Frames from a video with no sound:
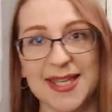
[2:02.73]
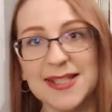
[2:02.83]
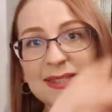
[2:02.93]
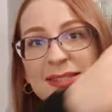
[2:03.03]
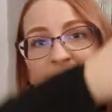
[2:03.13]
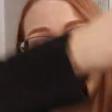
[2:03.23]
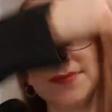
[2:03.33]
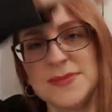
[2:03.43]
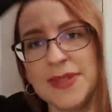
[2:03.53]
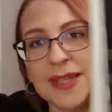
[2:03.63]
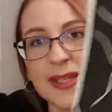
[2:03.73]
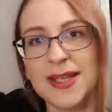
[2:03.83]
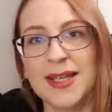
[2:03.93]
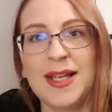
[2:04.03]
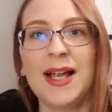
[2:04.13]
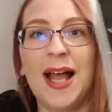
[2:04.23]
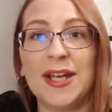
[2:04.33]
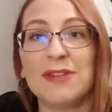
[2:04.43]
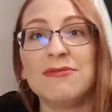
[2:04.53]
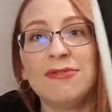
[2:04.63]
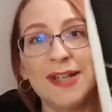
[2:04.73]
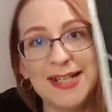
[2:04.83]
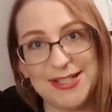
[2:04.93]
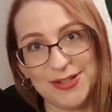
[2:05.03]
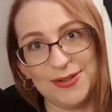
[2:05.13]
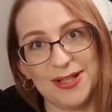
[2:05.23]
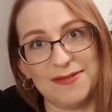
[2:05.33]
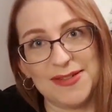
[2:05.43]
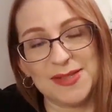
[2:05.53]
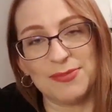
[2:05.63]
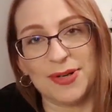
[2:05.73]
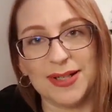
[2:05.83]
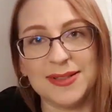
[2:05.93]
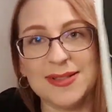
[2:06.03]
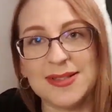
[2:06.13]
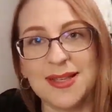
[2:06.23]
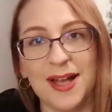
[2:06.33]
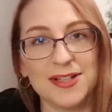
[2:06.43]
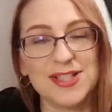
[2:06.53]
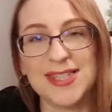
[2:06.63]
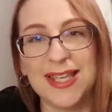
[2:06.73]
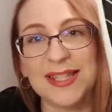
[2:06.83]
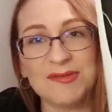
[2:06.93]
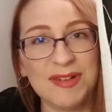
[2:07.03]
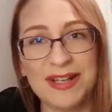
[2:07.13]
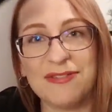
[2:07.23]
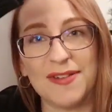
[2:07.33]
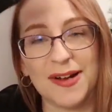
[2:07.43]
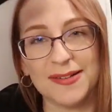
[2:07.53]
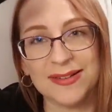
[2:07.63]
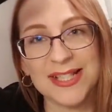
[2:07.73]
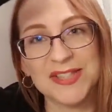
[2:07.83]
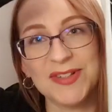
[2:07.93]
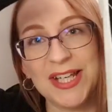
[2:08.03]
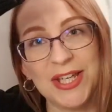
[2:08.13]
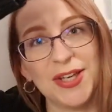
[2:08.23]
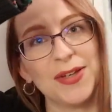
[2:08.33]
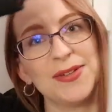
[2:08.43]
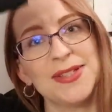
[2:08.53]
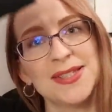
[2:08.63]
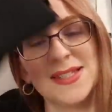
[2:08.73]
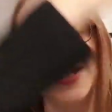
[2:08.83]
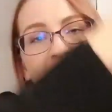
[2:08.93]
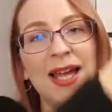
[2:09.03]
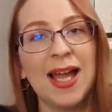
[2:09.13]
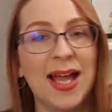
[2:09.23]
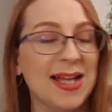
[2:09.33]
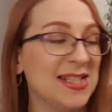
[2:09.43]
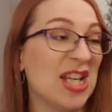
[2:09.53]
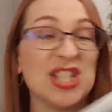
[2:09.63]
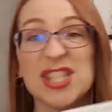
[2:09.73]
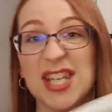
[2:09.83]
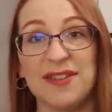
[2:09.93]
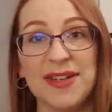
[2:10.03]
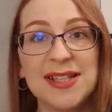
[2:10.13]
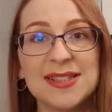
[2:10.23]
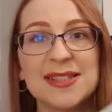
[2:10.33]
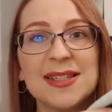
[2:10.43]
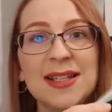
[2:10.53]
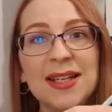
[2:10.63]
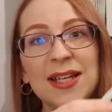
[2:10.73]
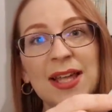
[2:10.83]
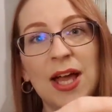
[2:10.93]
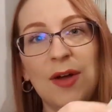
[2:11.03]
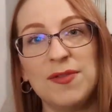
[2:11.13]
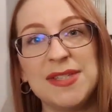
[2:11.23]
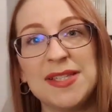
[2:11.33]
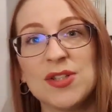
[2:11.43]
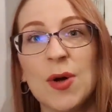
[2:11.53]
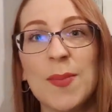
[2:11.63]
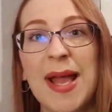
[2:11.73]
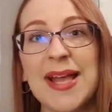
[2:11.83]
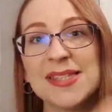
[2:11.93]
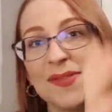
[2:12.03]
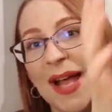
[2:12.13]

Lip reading: this, and I really do love this print. I just think it's really fun, it's really cute, and I just love it. Obviously it's got pairs of